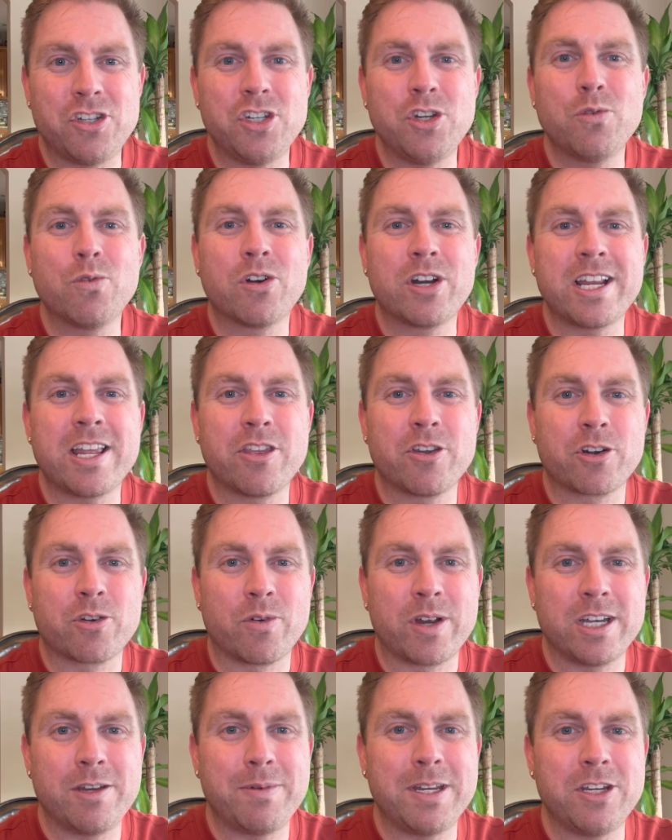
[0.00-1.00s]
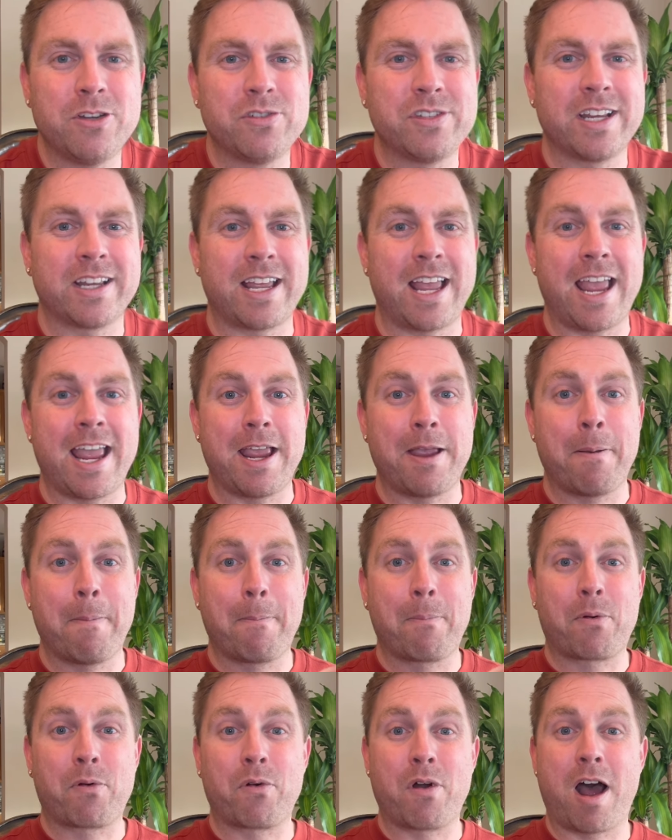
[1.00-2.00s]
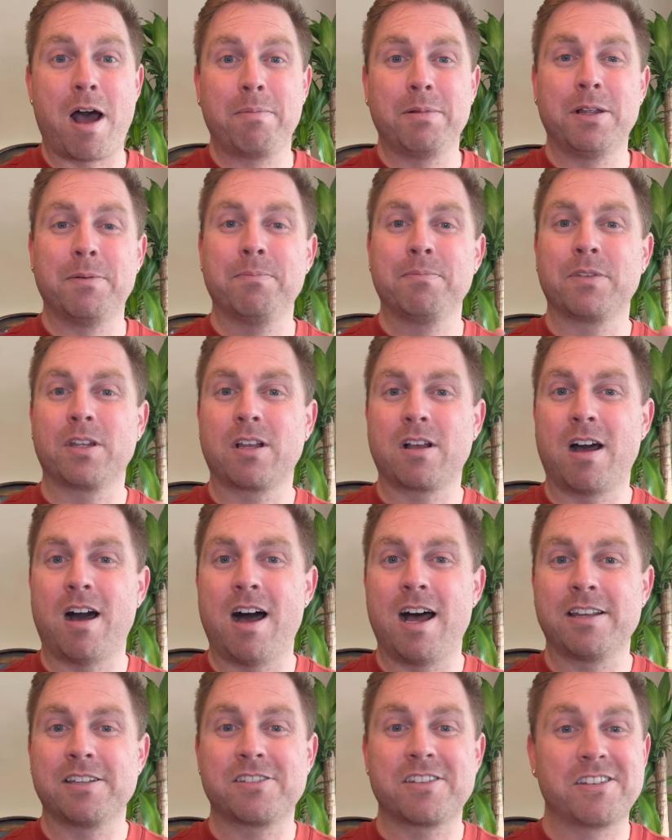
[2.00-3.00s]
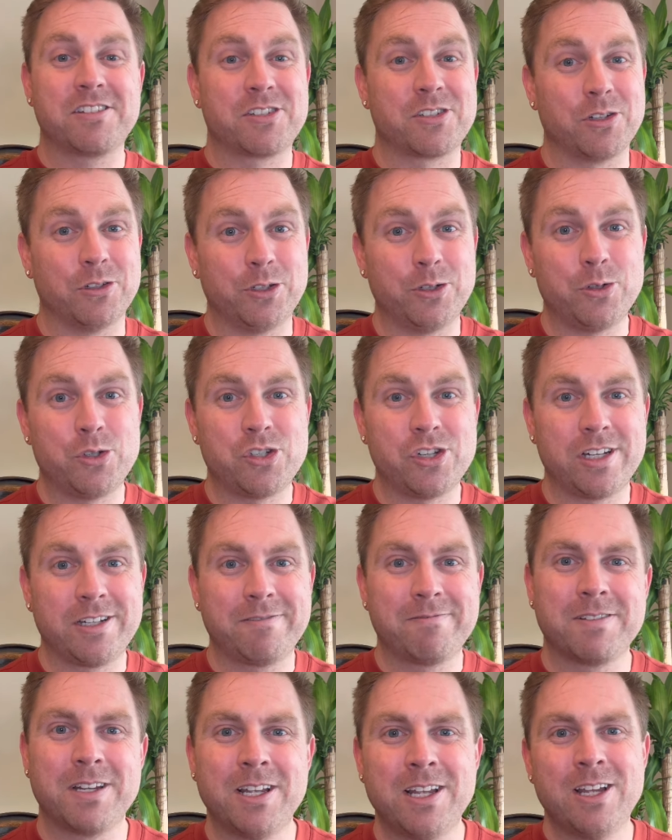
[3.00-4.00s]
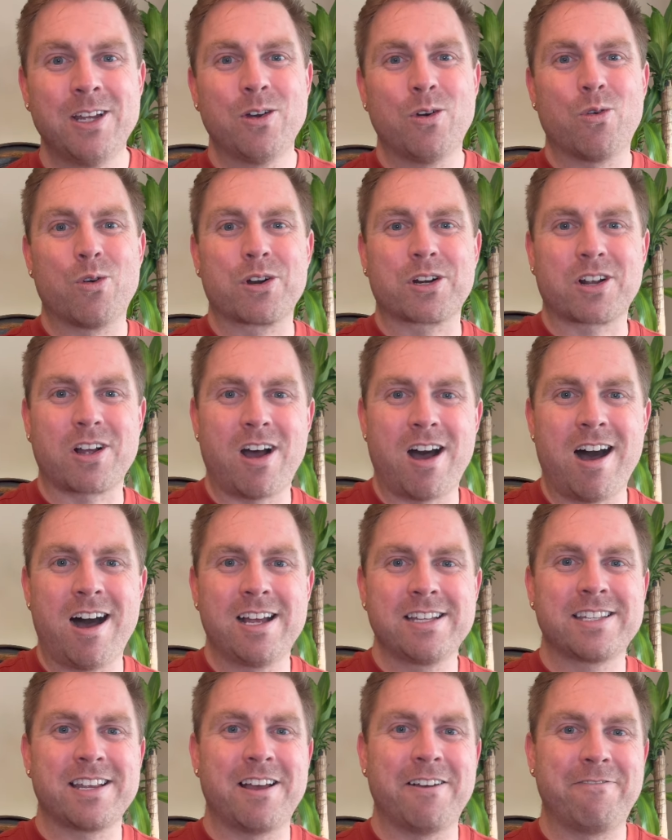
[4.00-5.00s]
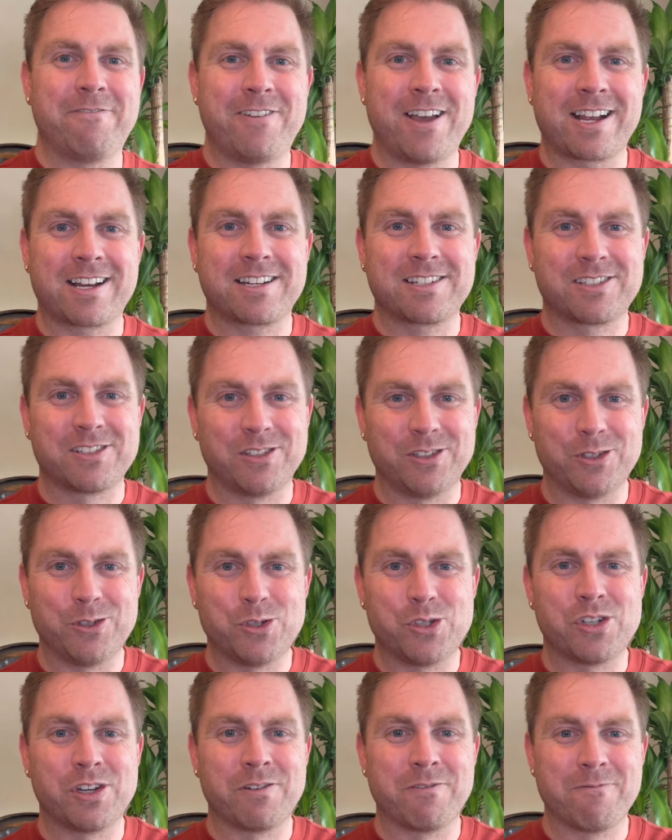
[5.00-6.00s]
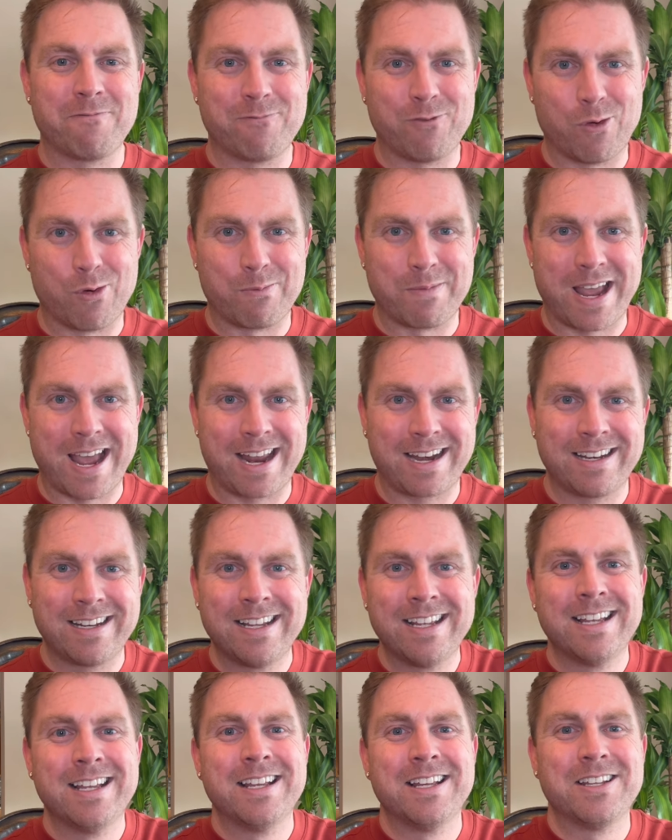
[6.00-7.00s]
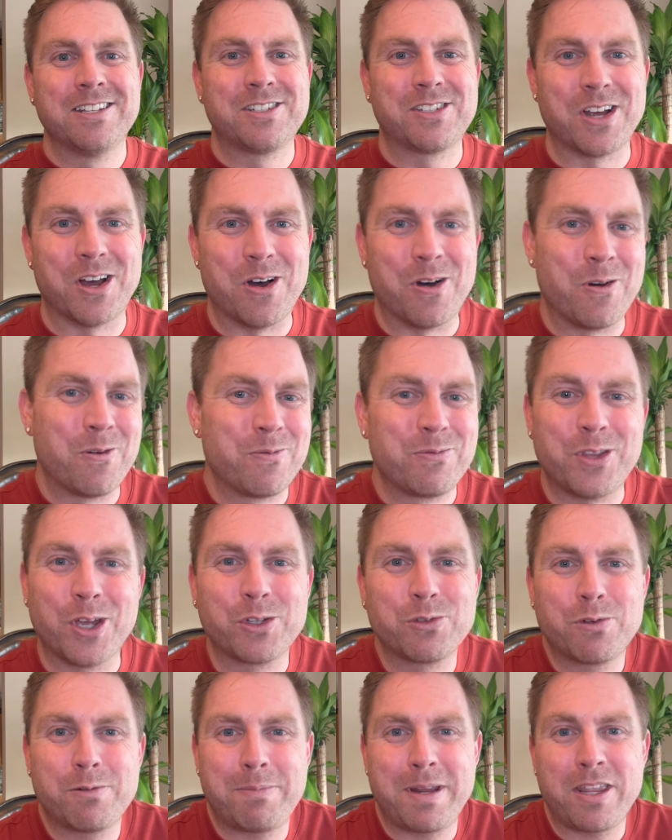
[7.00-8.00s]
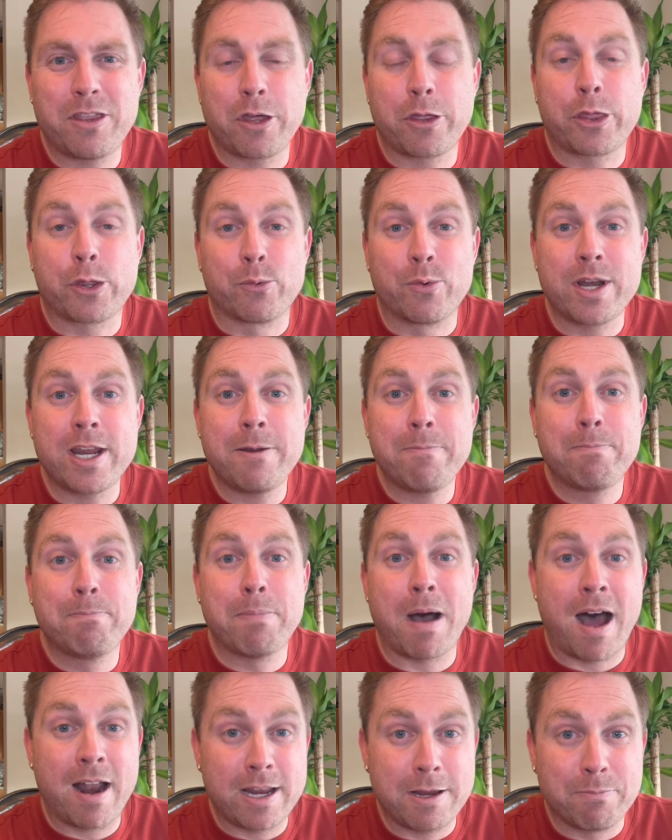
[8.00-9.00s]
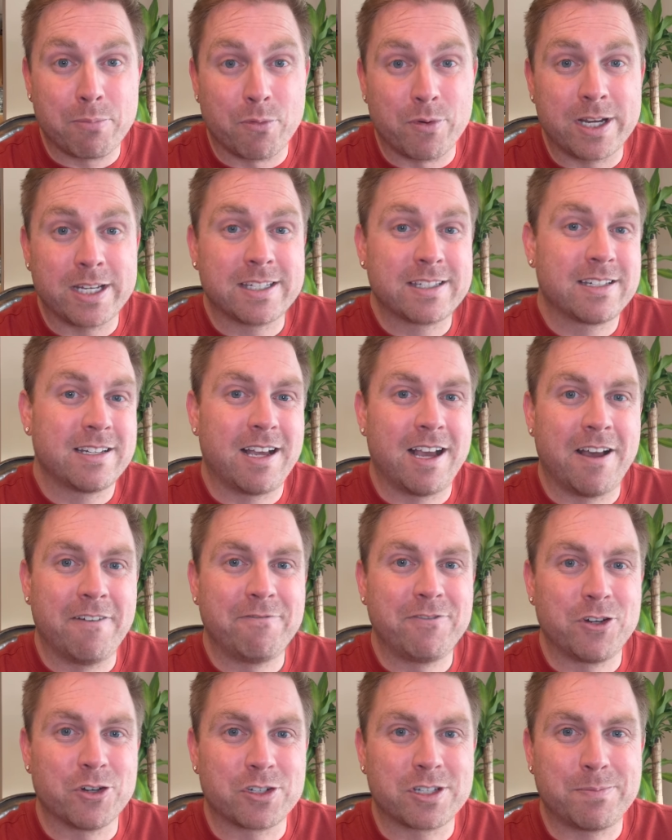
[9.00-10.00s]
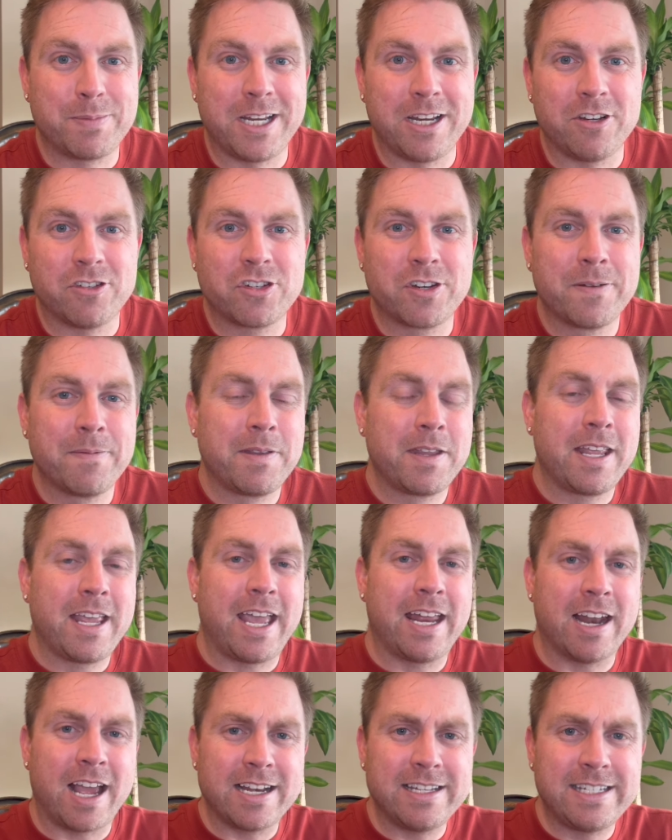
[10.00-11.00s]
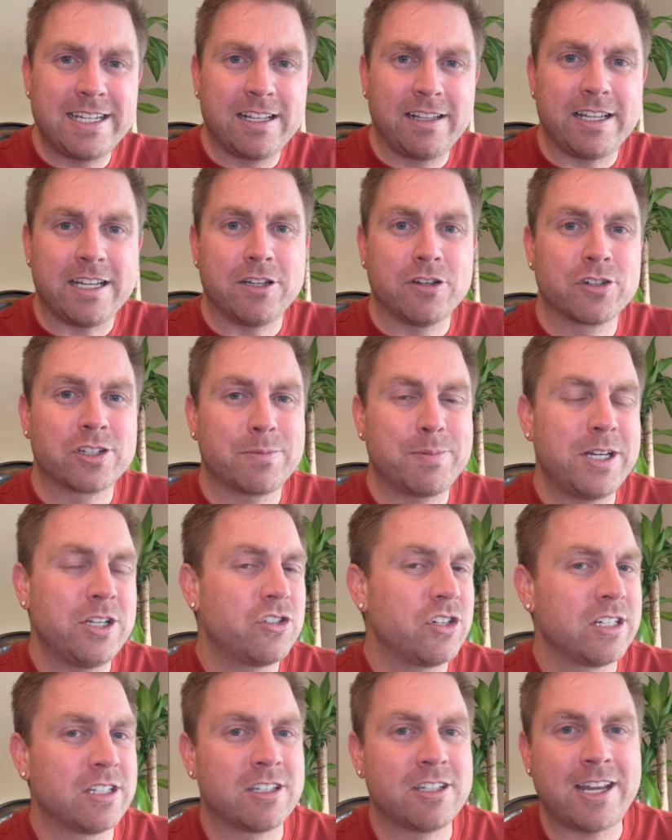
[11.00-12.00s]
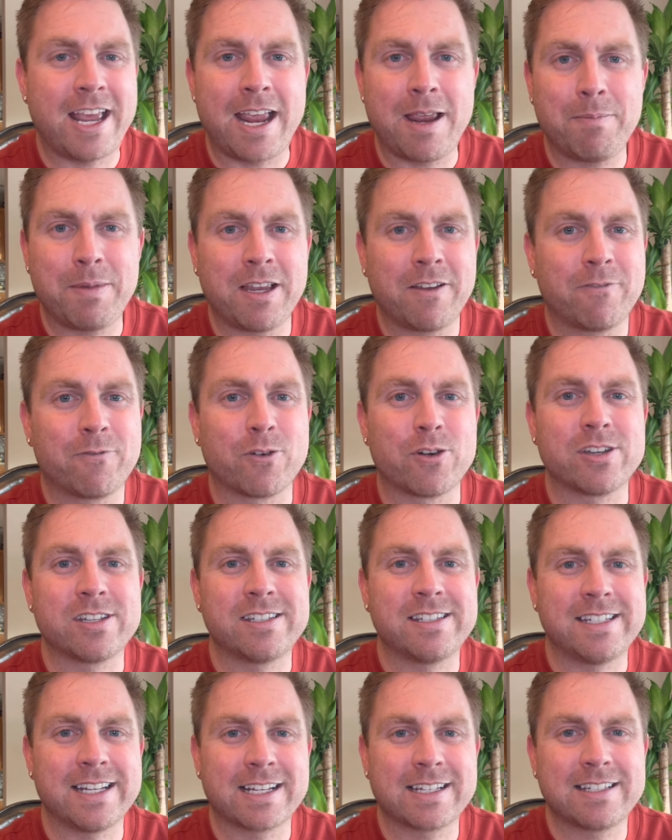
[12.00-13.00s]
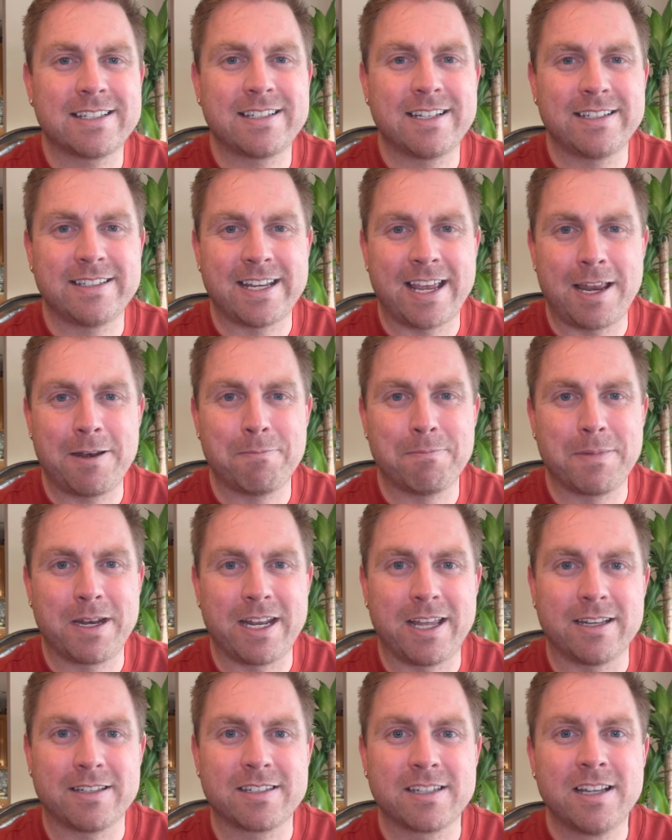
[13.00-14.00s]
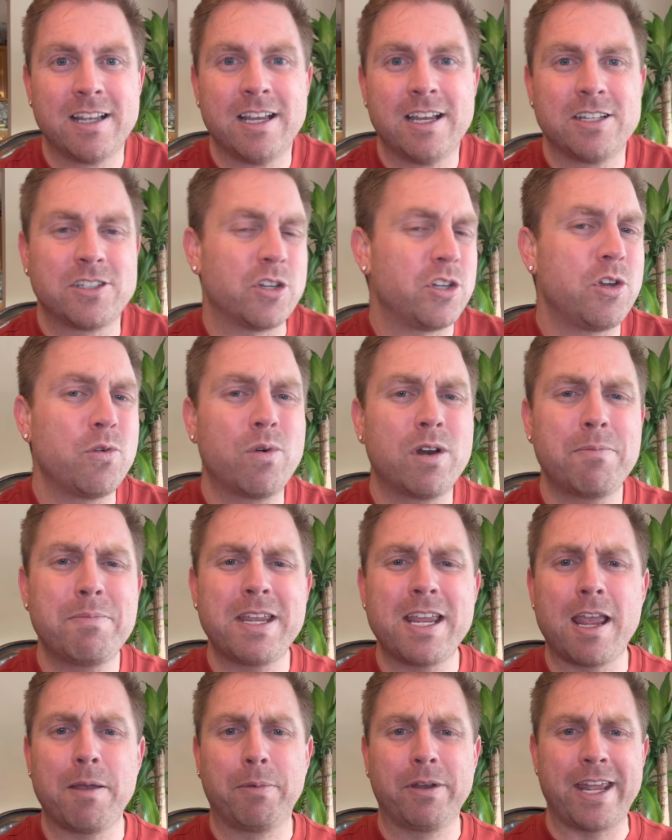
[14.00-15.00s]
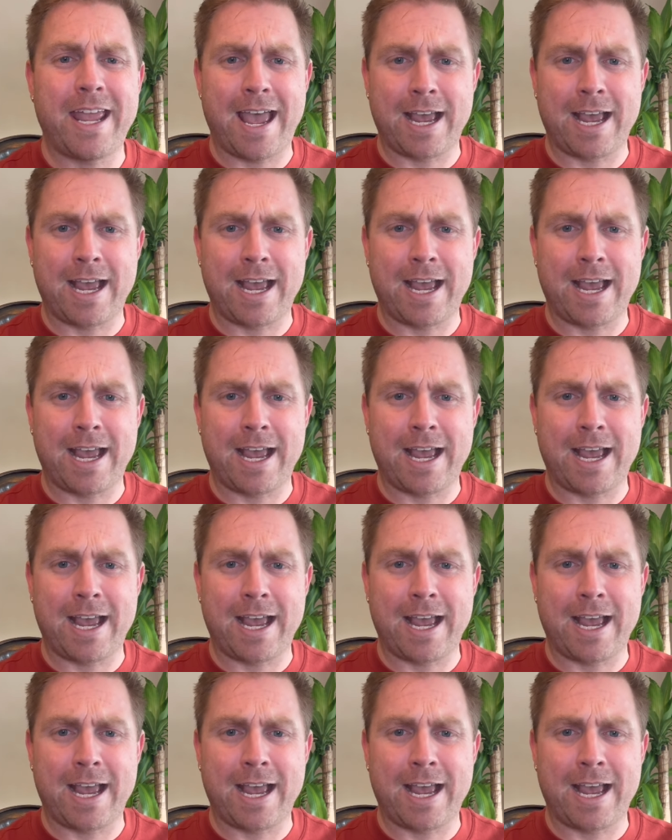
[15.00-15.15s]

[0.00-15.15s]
you are either going to be using a problem, cause, solution, or cause, effect, solution format. So those would be the 3 body points of your speech. And ideally, your speech is aiming for 6 to 10 minutes. So you want to be able to